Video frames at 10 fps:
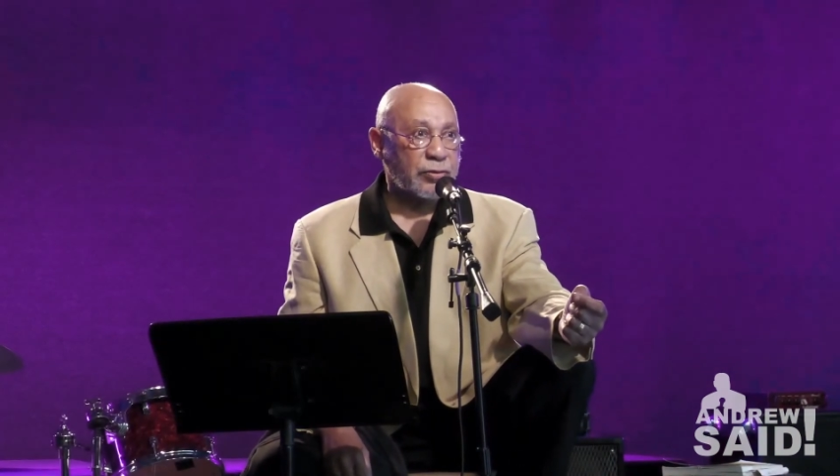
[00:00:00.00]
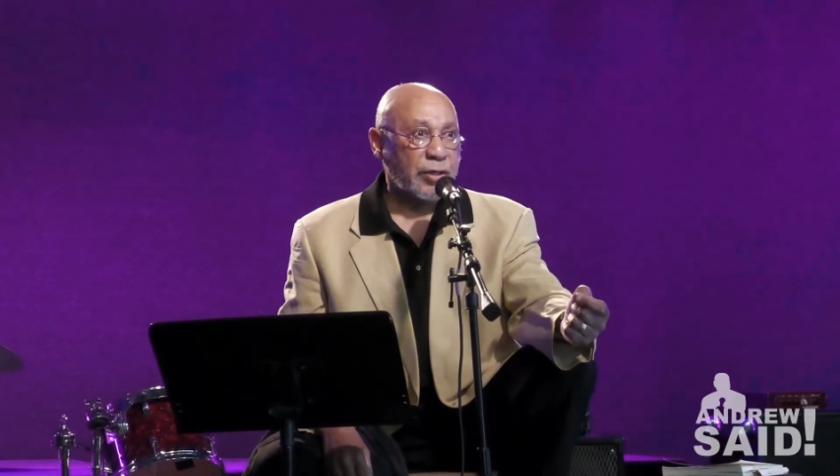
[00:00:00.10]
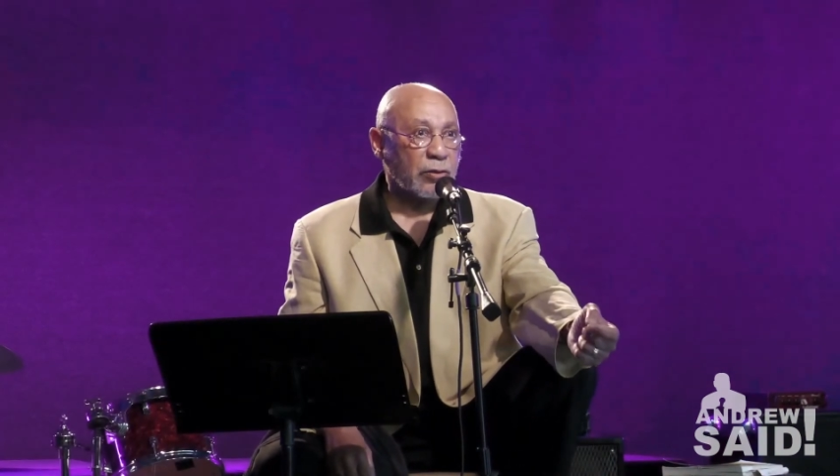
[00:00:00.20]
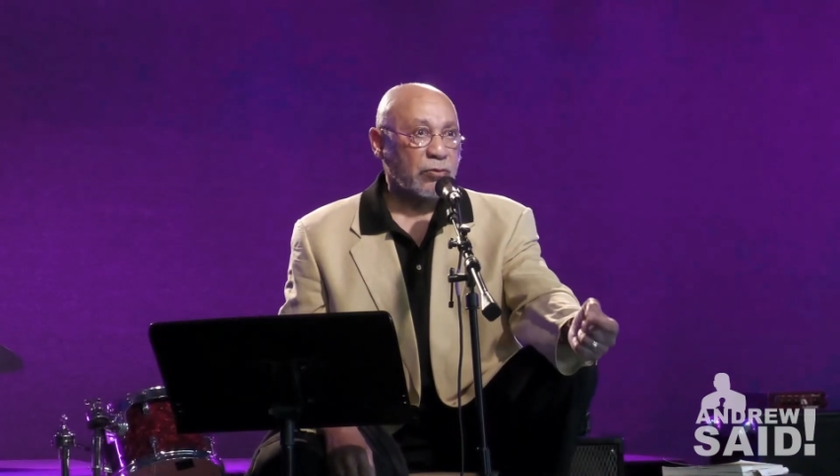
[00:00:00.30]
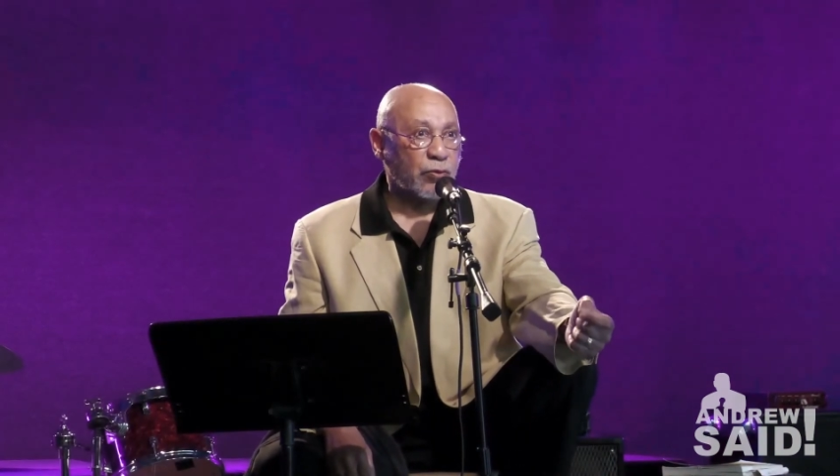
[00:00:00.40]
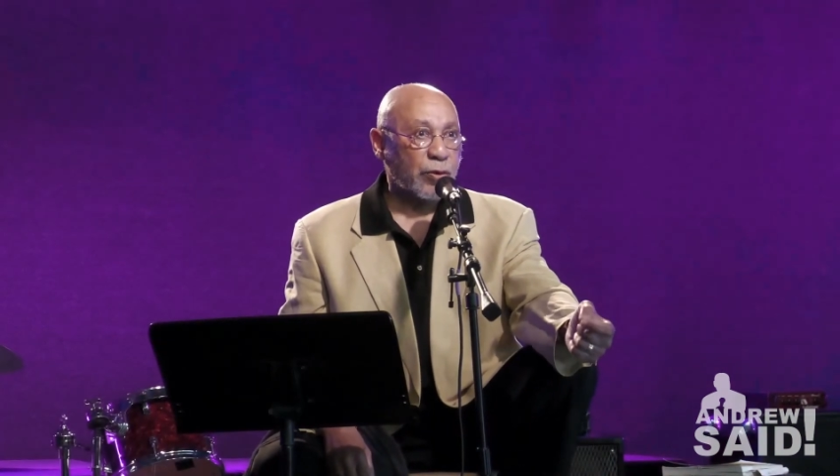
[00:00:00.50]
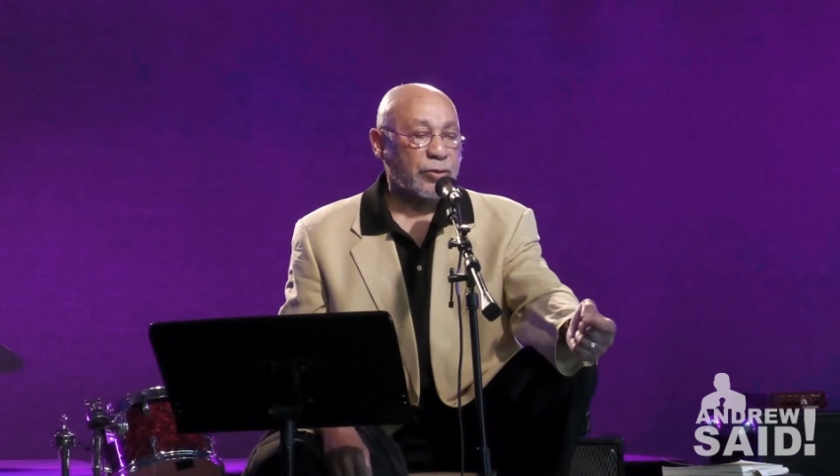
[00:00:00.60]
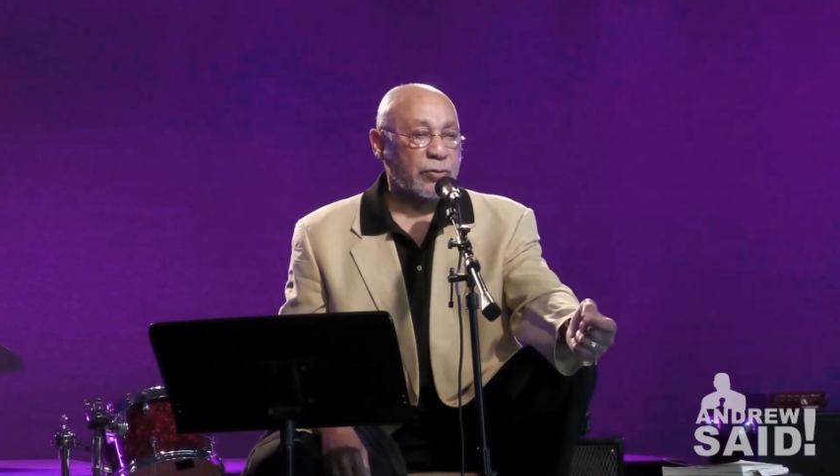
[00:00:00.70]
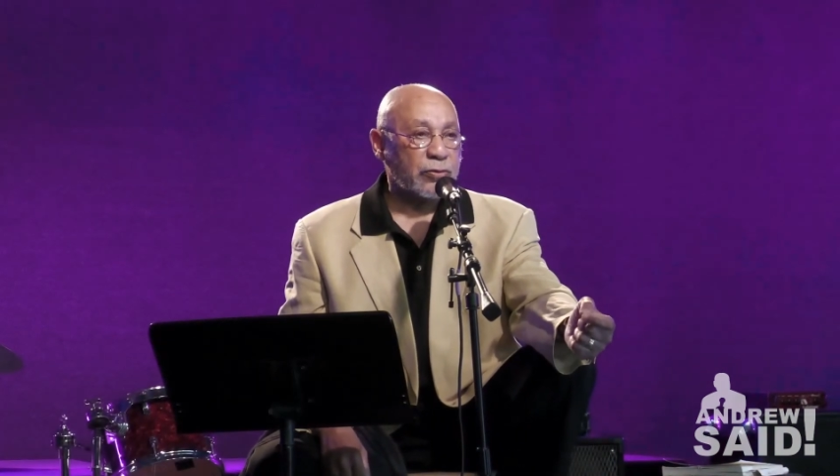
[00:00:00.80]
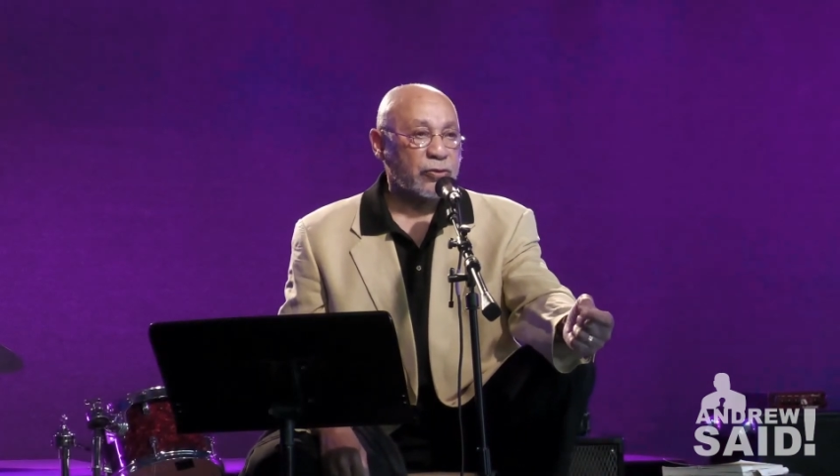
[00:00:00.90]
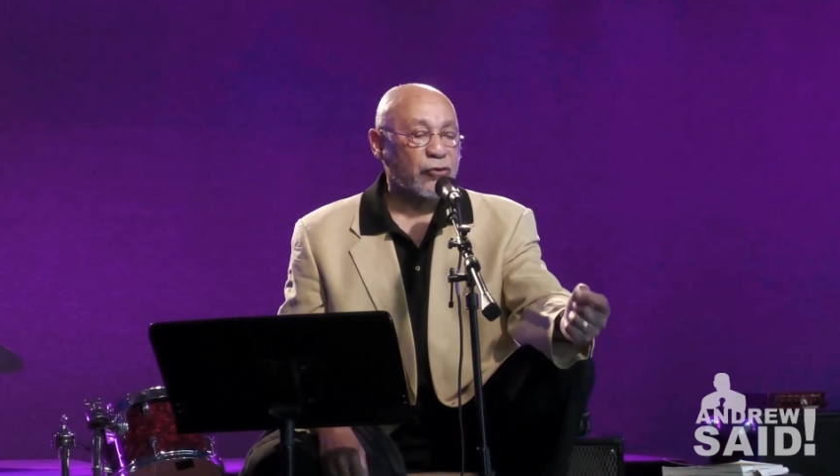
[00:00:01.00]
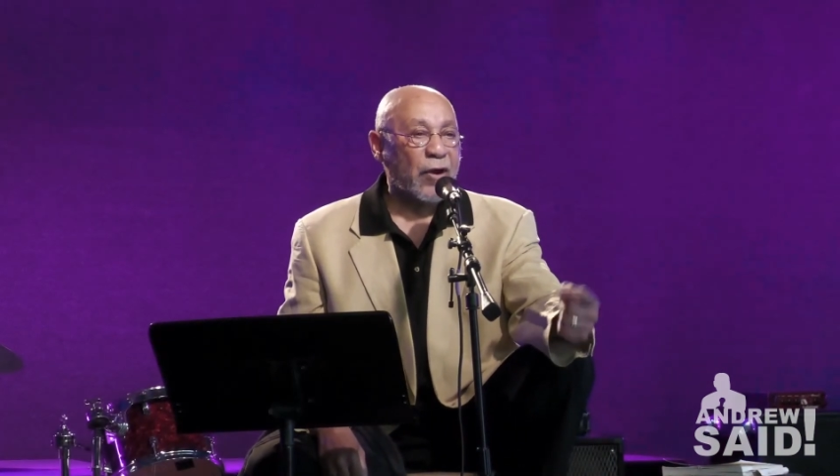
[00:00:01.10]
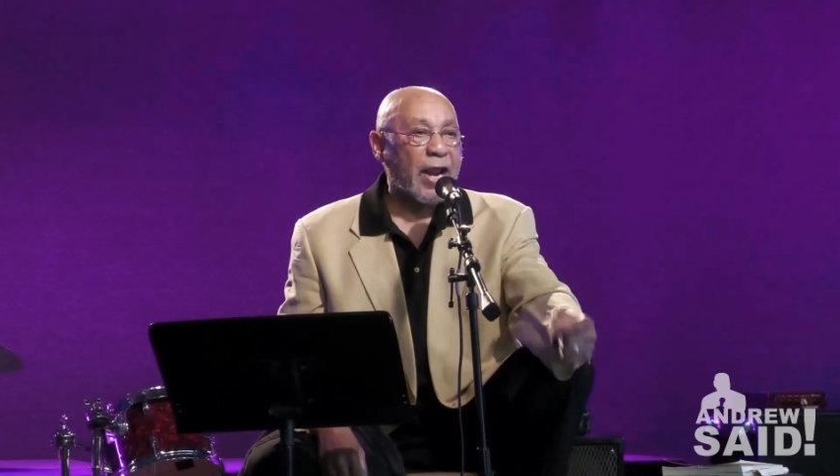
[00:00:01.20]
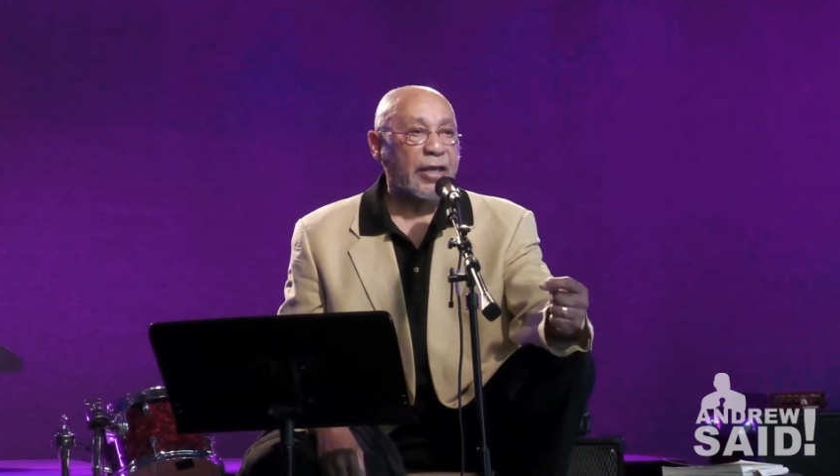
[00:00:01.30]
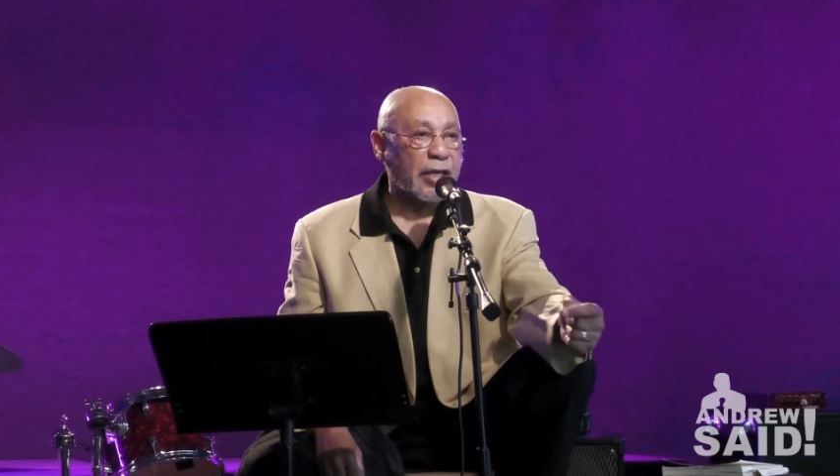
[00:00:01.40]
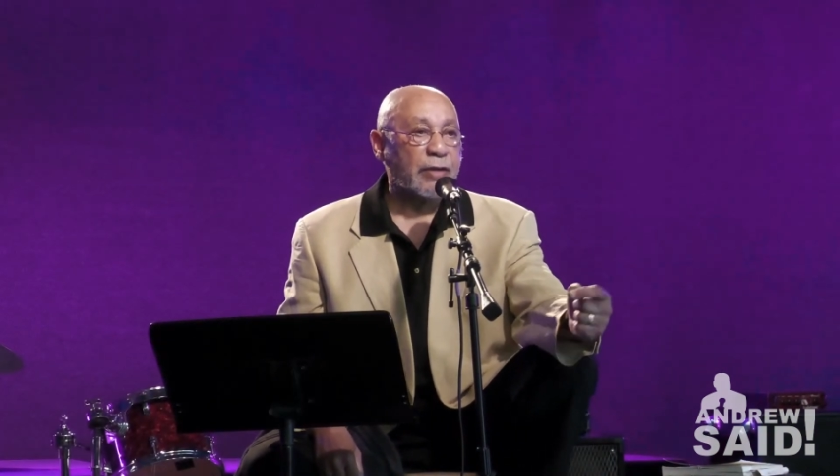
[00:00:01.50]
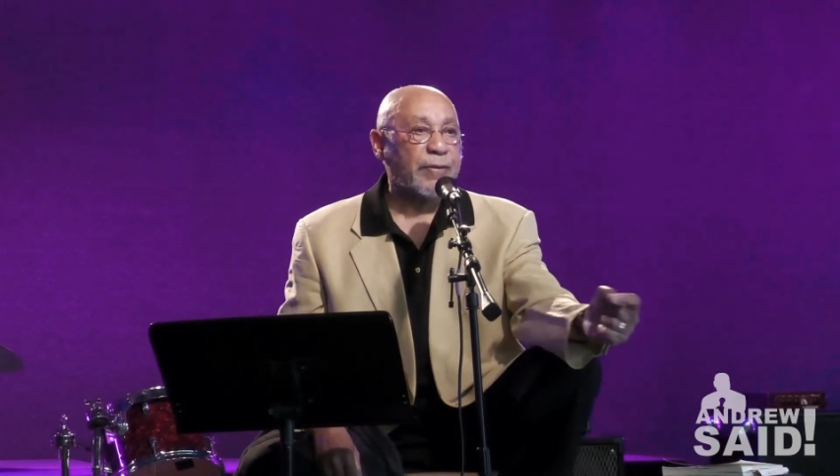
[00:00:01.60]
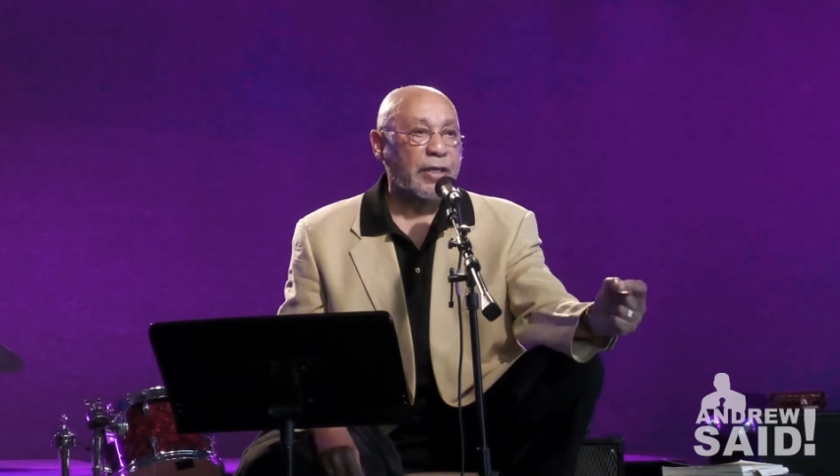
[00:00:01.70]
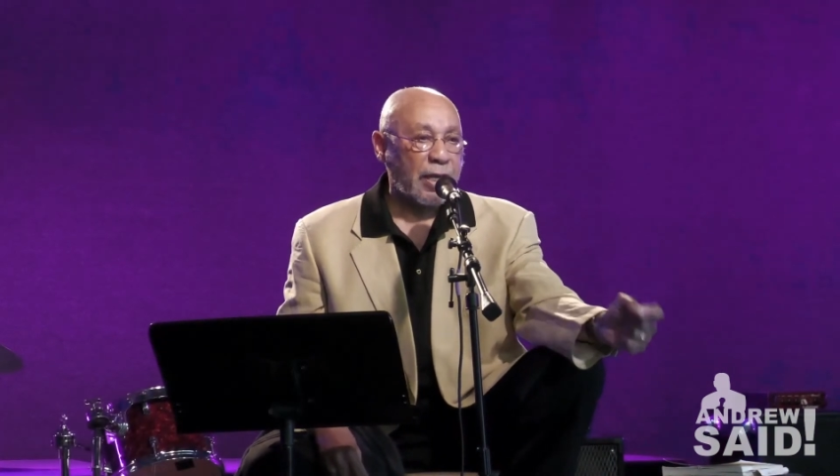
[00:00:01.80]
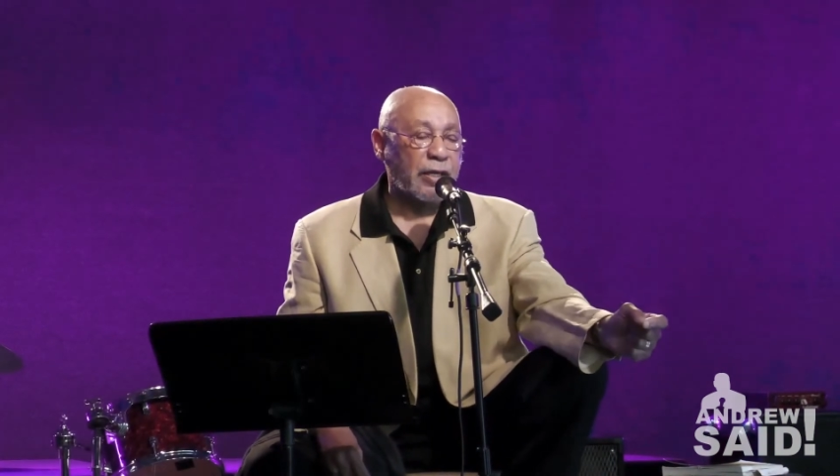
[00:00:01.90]
dealt with tracking
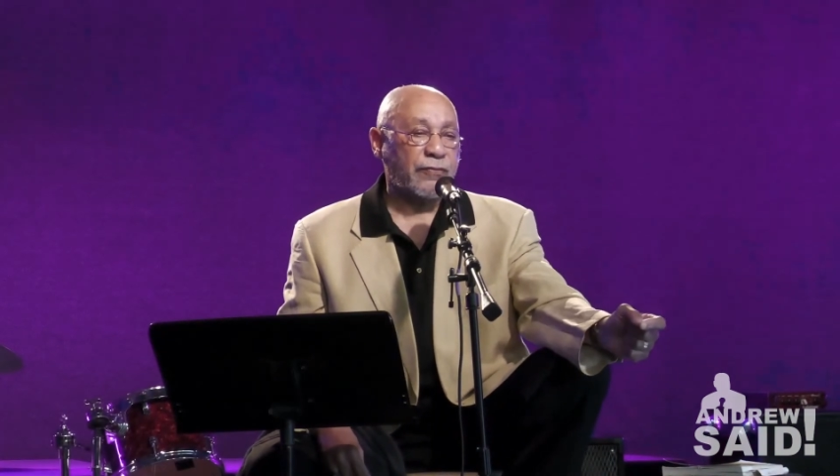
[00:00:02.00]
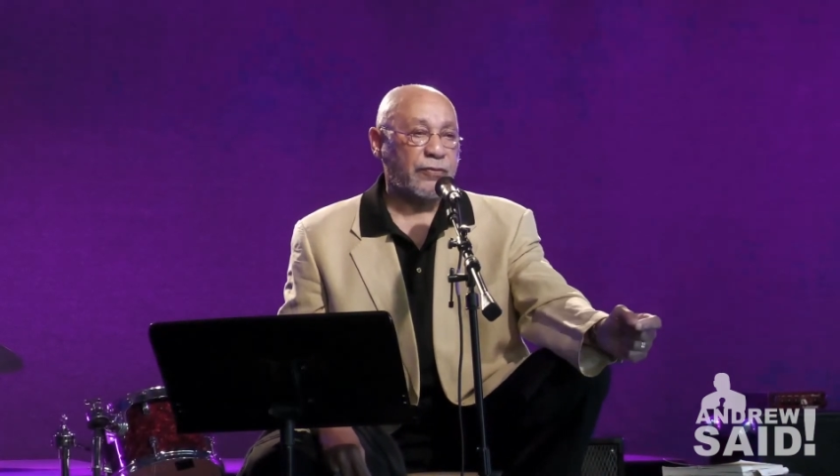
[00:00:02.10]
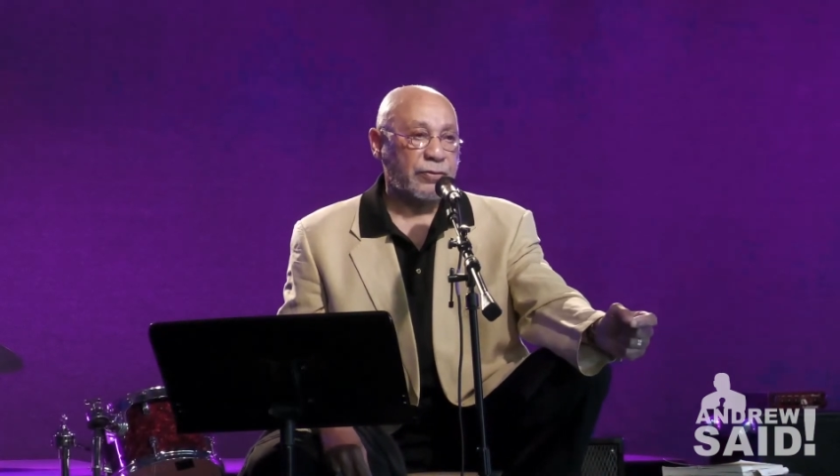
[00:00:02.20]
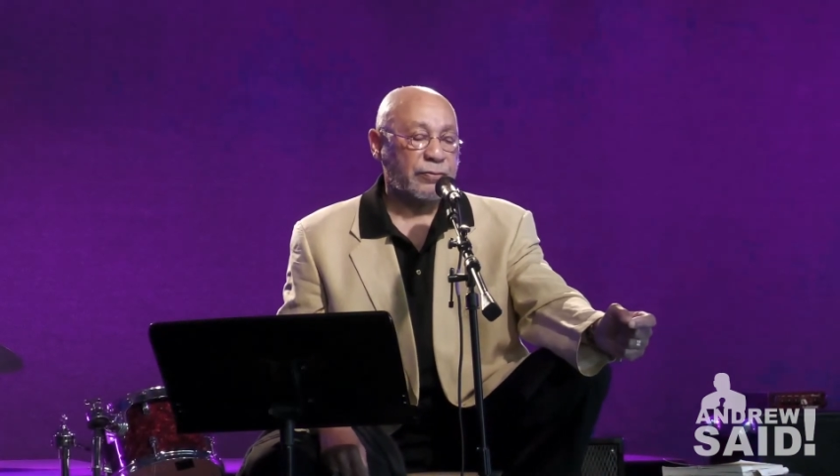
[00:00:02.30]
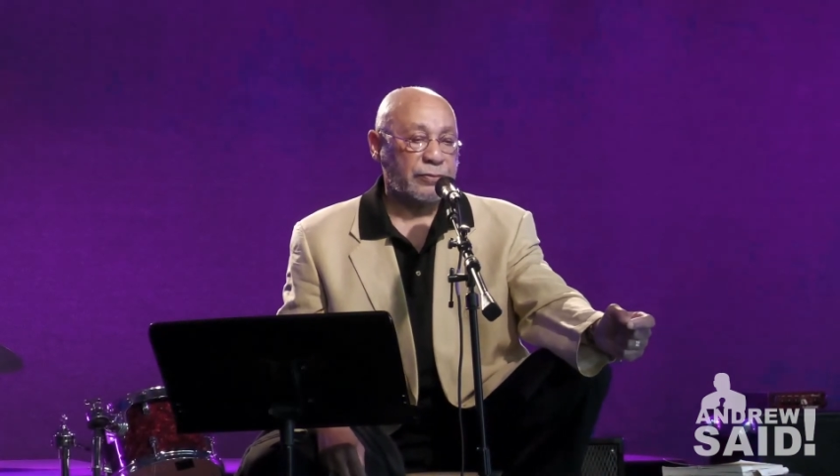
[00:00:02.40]
behavior.